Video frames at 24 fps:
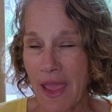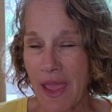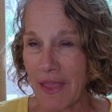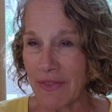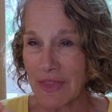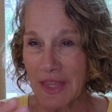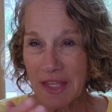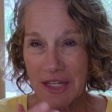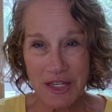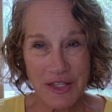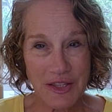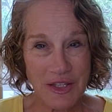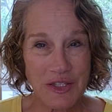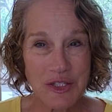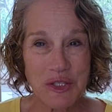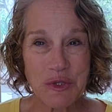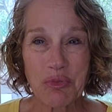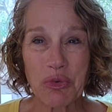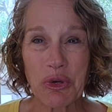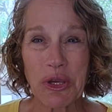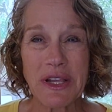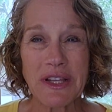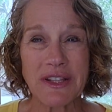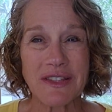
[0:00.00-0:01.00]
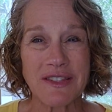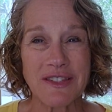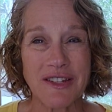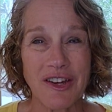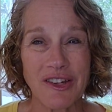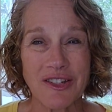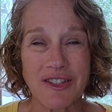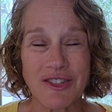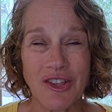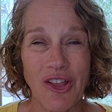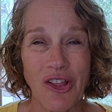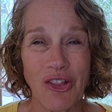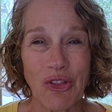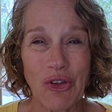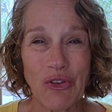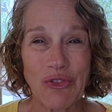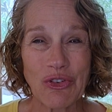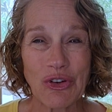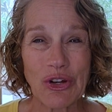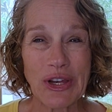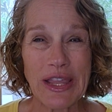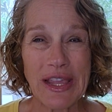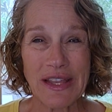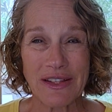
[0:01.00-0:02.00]
and then in the spring it starts all
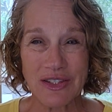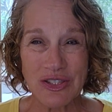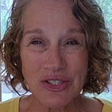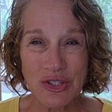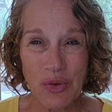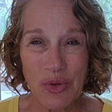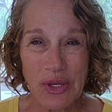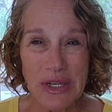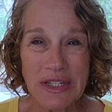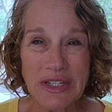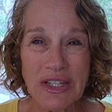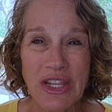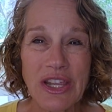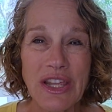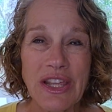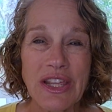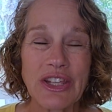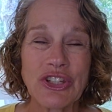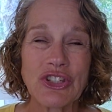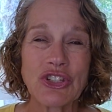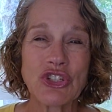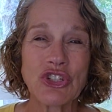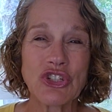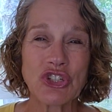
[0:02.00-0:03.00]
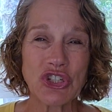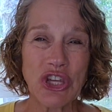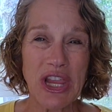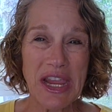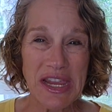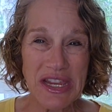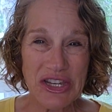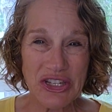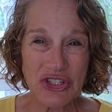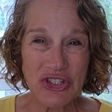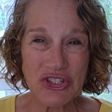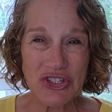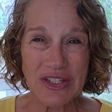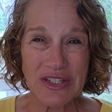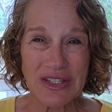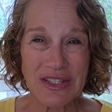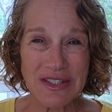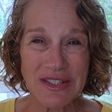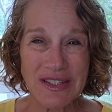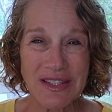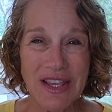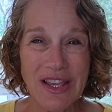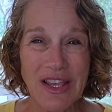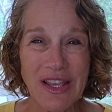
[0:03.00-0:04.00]
over again. So it
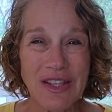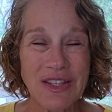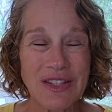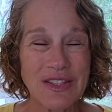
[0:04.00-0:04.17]
changes.